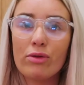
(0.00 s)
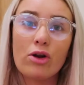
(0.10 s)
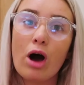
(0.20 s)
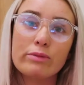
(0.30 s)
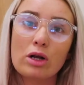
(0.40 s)
with a
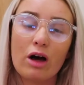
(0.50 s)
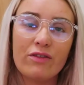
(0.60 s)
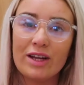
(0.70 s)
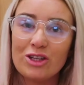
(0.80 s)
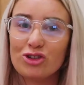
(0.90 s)
normal cloth
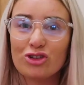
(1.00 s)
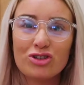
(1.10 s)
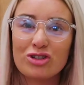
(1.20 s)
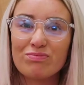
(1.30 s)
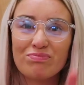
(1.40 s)
and it
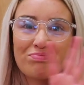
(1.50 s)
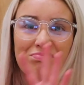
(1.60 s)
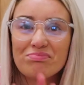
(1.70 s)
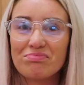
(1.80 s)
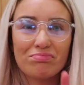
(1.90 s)
just
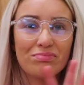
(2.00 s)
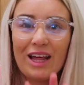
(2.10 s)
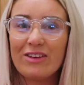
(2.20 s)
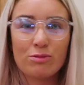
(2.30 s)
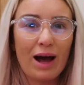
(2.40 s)

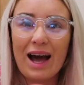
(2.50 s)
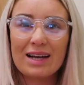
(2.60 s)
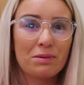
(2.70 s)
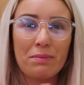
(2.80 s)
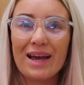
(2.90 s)
leaves
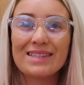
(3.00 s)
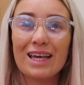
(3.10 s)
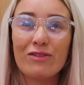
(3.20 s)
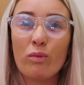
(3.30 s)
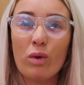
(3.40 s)
marks and makes it
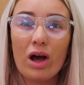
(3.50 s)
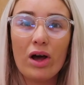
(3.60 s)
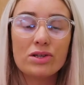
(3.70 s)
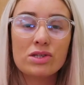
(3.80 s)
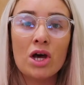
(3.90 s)
even
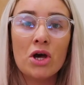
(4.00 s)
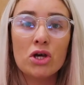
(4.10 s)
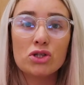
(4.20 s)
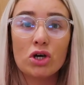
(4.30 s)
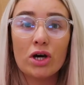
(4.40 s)
worse.
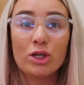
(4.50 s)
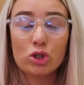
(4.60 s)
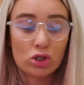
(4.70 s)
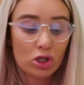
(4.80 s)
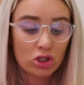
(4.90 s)
So it
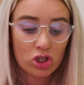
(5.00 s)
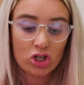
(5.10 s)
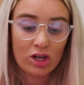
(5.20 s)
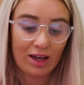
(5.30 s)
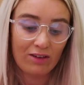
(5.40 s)
just goes to
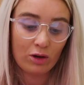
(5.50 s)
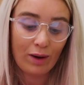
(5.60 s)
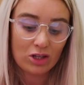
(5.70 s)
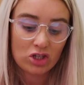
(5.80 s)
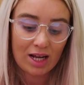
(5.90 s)
show that if you
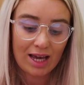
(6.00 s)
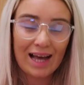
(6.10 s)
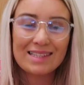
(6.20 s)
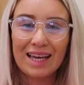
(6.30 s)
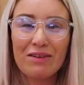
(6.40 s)
actually,
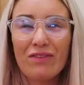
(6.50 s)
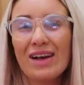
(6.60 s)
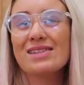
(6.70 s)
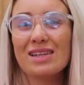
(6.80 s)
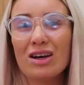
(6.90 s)
I say
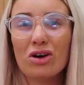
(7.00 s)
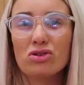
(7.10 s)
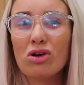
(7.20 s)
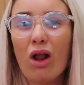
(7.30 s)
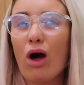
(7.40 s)
invest in a
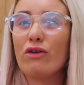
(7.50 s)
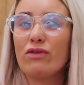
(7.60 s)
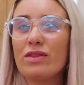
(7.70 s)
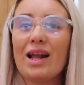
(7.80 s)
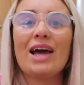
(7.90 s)
good cloth,
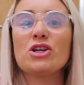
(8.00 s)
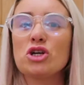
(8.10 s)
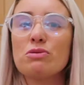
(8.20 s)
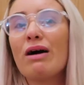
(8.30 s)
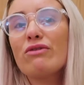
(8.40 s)
they're like
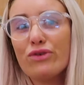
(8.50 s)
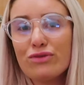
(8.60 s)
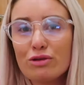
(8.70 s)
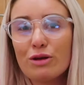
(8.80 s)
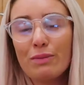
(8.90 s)

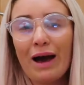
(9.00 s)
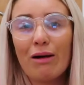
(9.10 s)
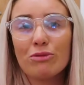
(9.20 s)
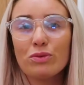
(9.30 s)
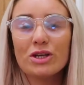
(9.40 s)

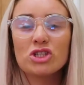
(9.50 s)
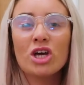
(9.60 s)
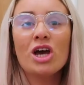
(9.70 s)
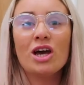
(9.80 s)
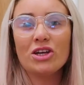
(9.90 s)
£2.53, which,
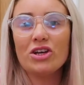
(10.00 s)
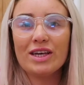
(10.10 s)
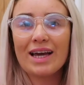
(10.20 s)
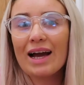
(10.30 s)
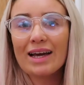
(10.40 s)
you know,
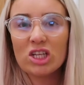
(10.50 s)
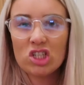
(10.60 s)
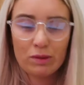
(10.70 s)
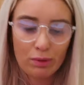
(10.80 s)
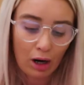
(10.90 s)
you can get
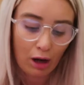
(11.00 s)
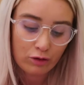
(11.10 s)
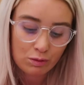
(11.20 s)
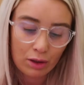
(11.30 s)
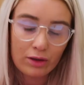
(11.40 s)
cheaper
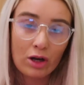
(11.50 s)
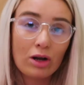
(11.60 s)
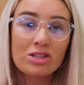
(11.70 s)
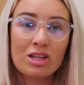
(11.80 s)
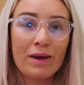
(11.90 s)
cloths, but they
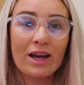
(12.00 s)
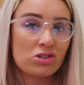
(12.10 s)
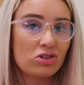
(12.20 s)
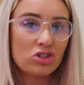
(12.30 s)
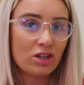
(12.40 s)
honestly make
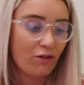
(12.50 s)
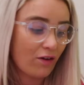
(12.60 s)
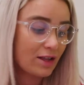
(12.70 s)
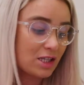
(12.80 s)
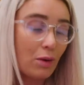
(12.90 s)
such a
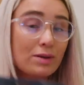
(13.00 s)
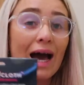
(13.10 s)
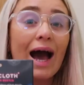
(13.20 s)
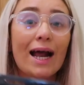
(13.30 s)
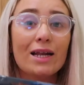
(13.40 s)
difference. So I would
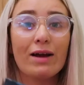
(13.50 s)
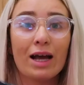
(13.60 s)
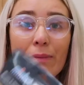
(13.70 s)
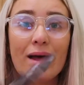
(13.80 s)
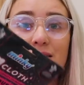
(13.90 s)
highly
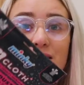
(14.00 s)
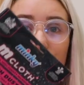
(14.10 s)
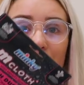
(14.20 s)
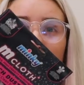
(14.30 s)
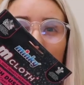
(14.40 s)
recommend the
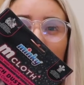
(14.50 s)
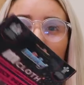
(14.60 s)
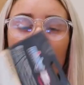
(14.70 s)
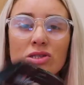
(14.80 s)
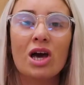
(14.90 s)
Minky
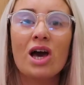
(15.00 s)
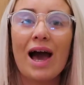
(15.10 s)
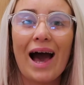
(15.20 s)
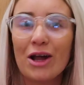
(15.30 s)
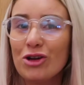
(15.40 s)
products.
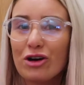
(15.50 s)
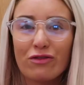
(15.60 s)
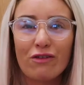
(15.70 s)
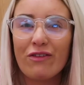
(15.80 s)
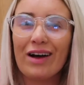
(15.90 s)
I know
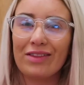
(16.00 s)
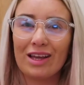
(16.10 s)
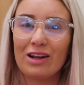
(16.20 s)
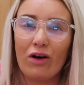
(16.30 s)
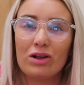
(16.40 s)
for a fact that
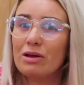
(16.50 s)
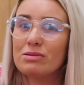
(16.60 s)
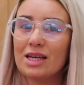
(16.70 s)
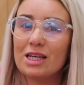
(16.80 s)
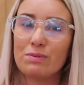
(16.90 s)
you'll have all
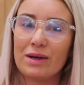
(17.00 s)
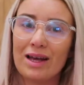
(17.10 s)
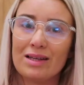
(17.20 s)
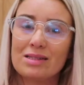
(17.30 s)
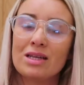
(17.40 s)
used these
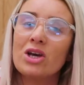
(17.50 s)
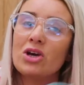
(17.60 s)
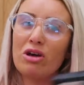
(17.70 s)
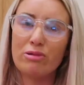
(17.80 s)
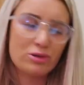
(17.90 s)
because
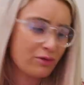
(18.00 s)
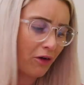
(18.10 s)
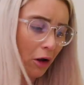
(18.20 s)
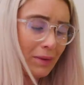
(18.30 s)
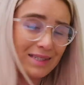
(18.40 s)
who doesn't
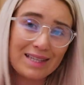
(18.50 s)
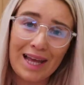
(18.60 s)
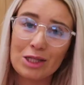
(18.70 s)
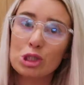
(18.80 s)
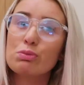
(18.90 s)
follow Mrs.
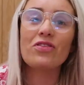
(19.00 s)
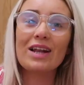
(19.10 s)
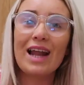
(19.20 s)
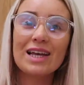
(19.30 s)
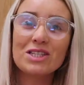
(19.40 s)
Hinch? But the
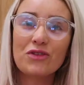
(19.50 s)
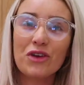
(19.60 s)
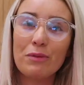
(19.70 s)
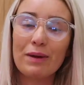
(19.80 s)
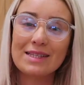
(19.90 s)
last
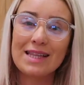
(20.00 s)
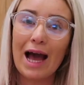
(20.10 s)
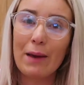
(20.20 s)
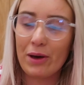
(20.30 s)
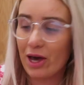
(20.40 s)
few bits
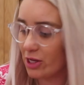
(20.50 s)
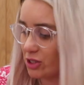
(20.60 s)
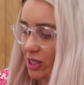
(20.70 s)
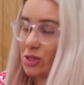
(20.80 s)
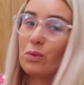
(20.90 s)
that I
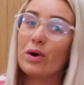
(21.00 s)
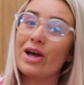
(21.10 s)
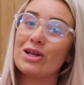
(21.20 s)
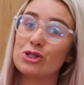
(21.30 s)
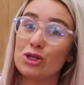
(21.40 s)
purchased
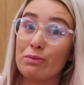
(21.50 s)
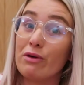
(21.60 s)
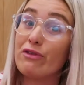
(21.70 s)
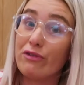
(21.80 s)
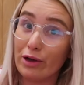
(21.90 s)
were some
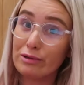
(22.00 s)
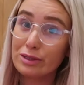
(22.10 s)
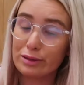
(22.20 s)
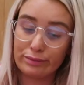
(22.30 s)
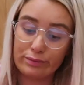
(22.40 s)

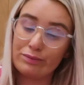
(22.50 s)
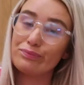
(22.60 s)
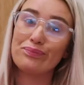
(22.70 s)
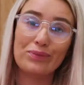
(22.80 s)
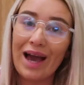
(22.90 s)
food.
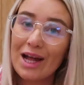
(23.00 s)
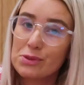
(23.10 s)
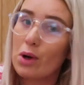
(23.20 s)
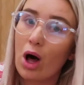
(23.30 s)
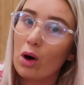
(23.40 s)
We can't
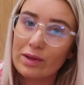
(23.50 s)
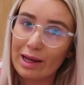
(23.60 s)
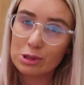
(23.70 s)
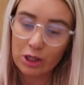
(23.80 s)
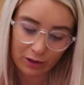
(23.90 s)
do a haul
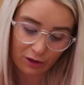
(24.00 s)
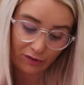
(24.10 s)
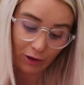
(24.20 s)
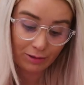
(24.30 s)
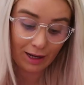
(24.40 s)
without showing you
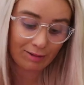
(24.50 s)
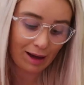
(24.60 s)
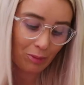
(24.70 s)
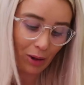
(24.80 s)
food now, can